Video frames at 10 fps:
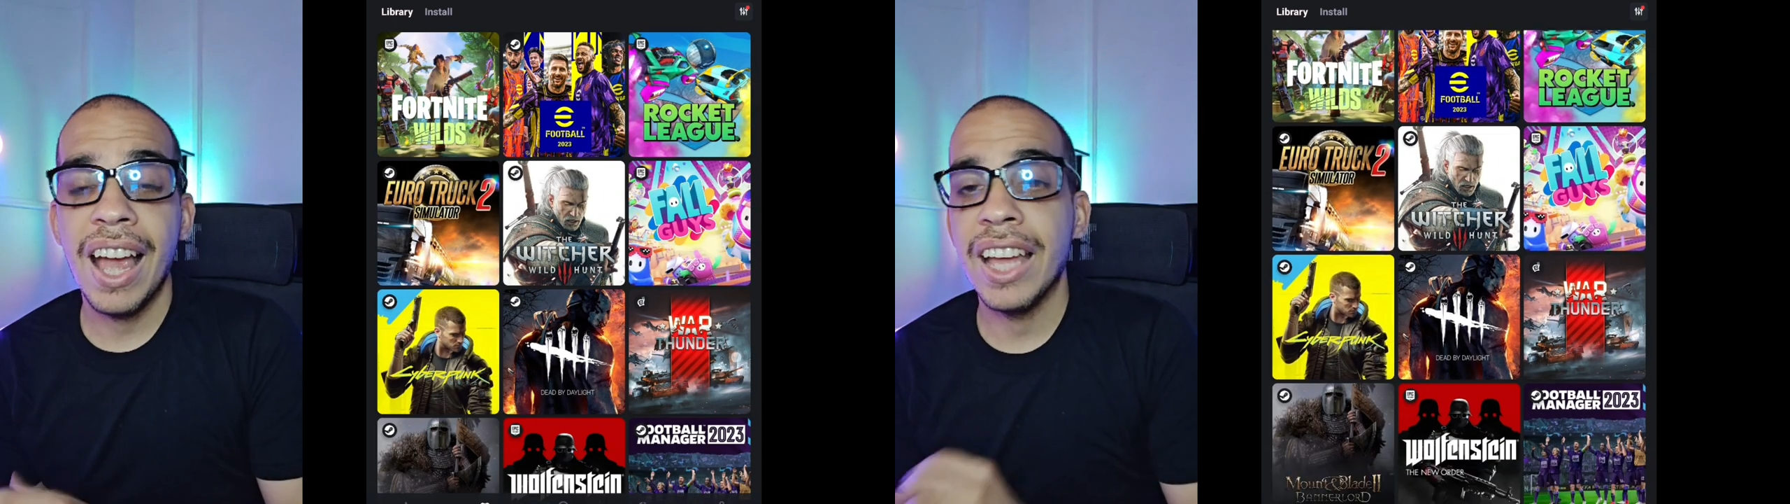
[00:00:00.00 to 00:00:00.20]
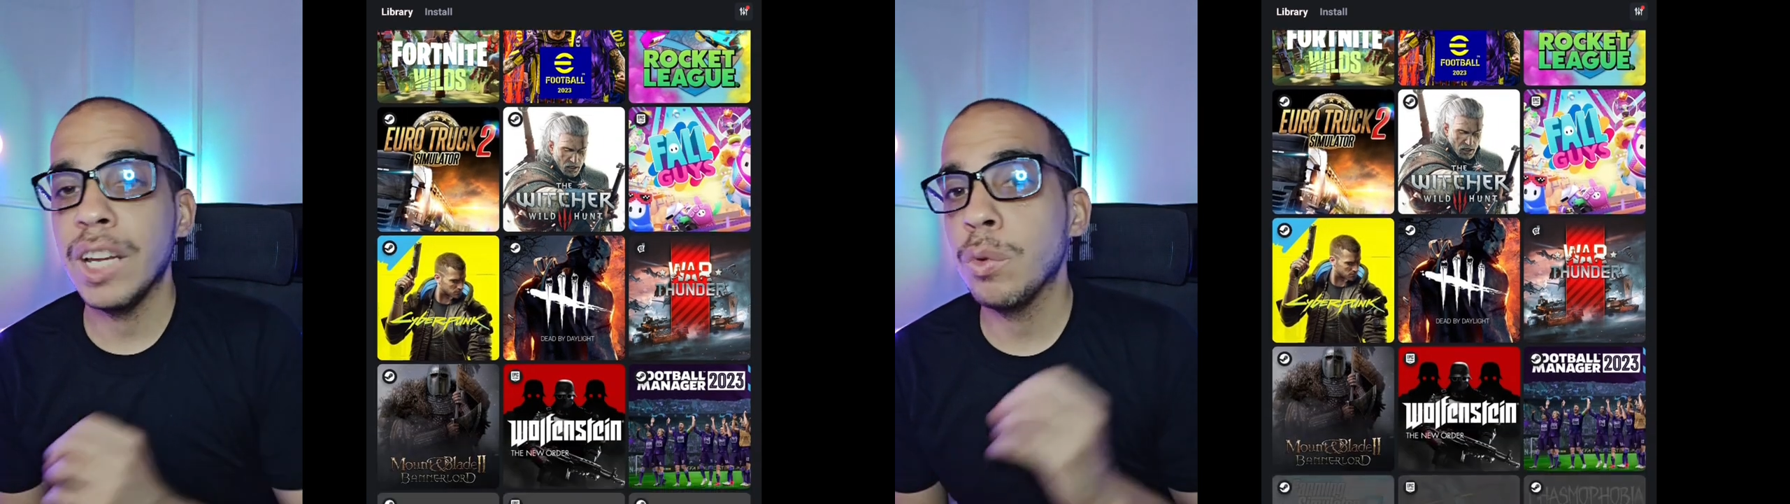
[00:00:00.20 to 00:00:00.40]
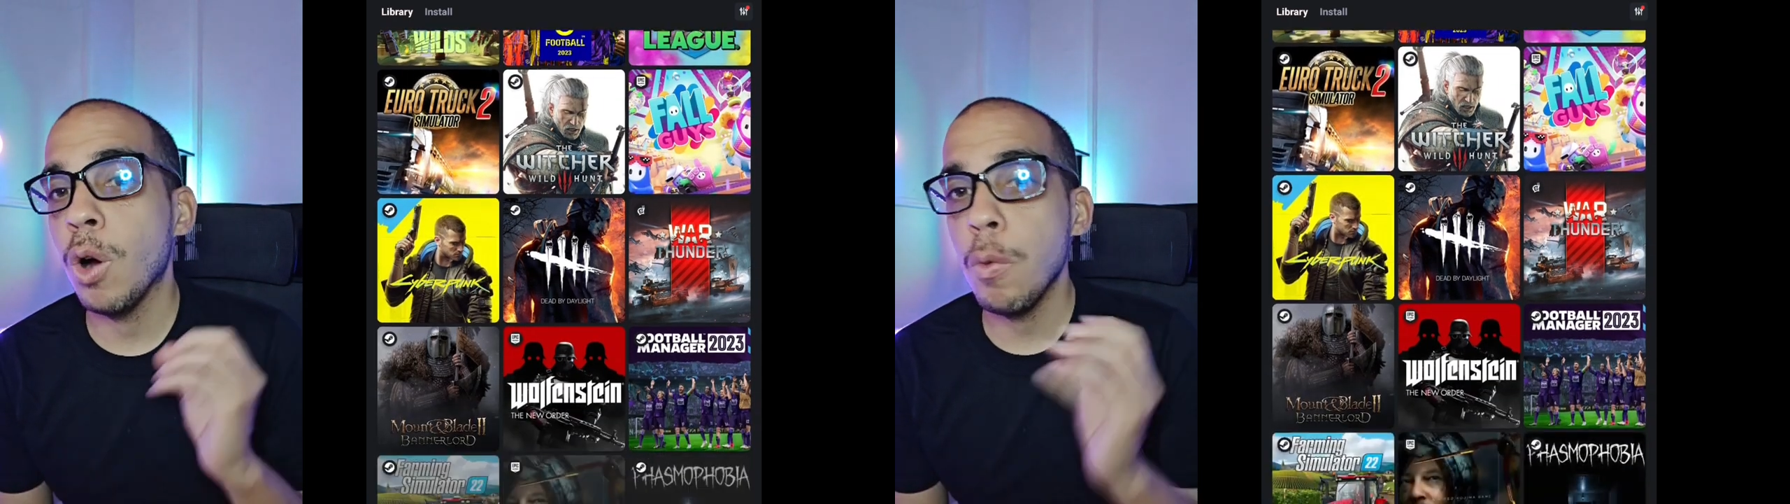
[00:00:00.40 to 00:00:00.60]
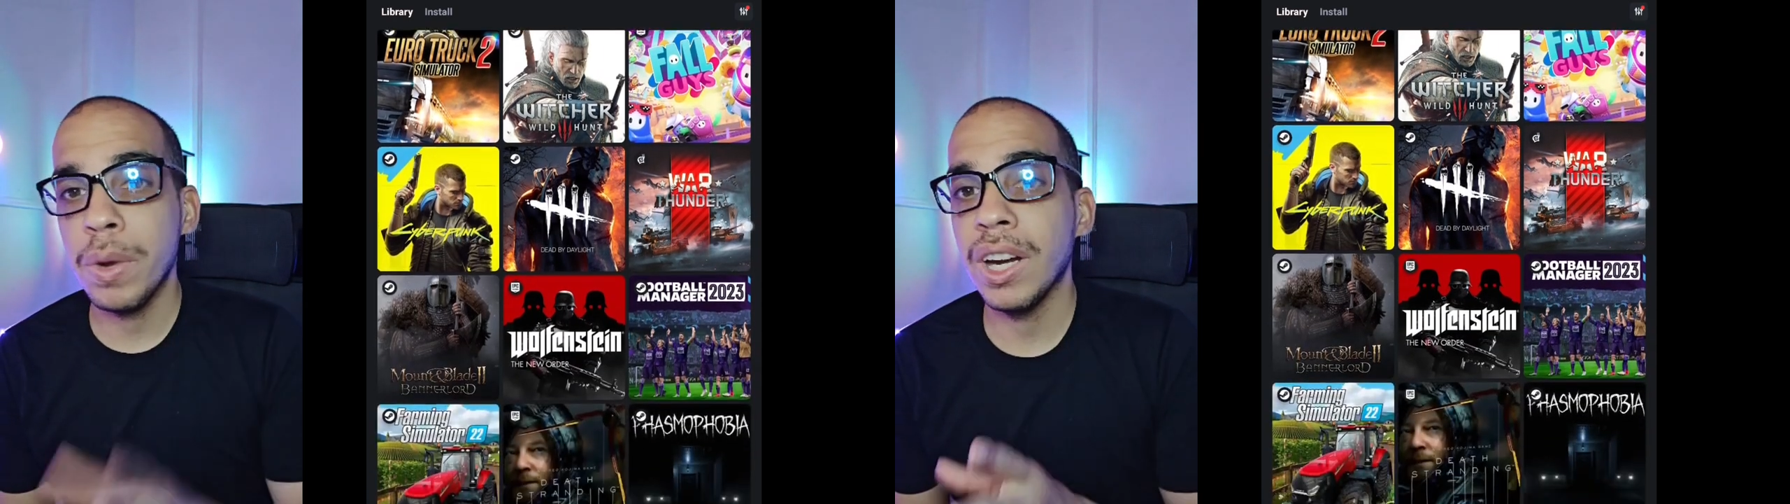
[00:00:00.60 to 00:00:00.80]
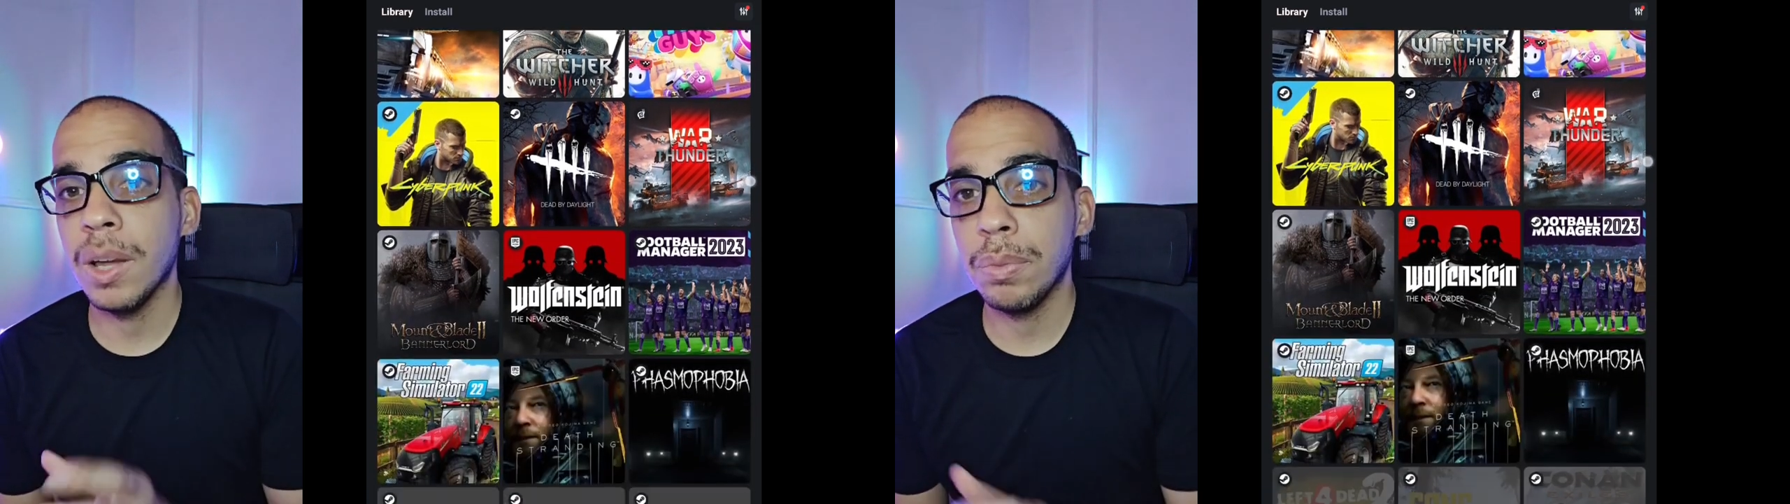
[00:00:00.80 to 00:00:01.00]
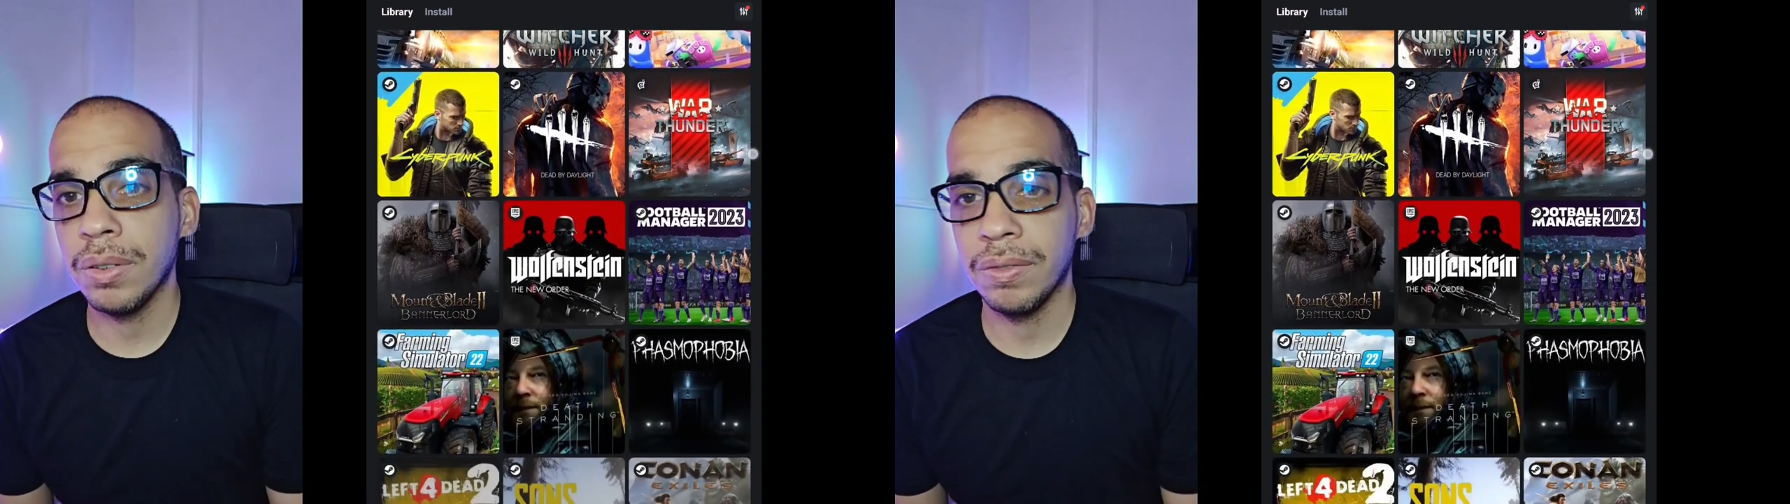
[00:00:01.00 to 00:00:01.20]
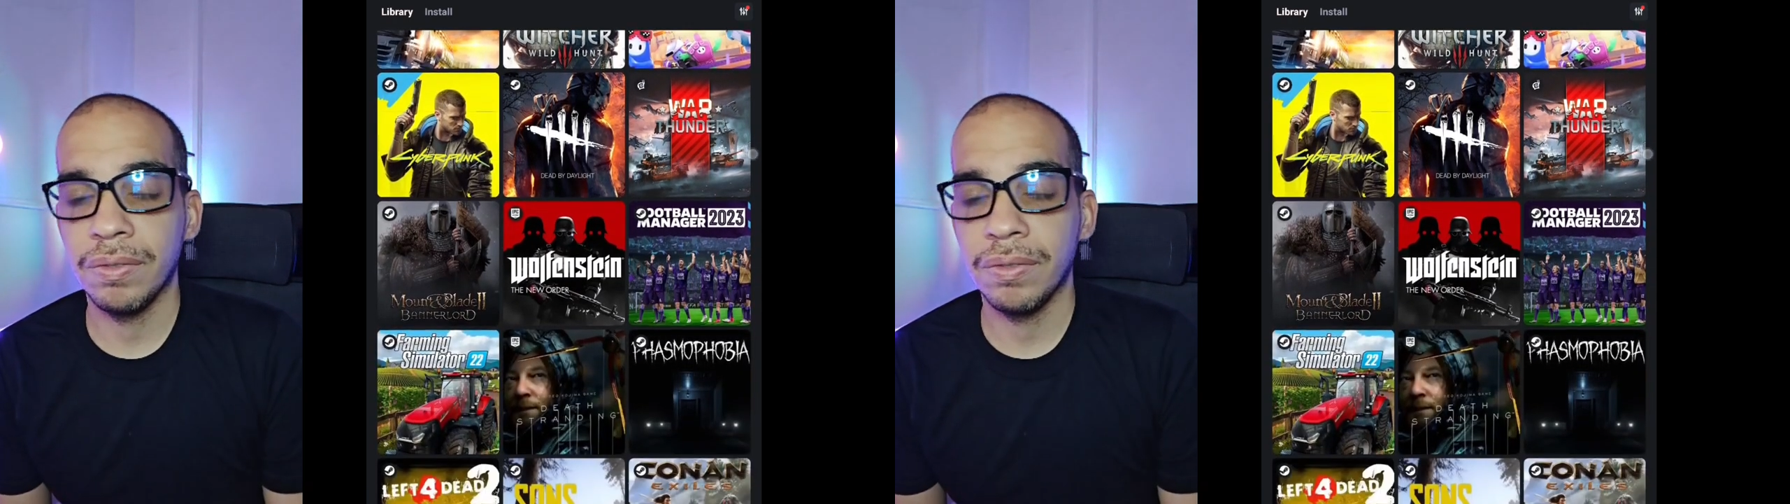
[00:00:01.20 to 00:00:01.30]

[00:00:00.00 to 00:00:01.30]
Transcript: and it will open it up.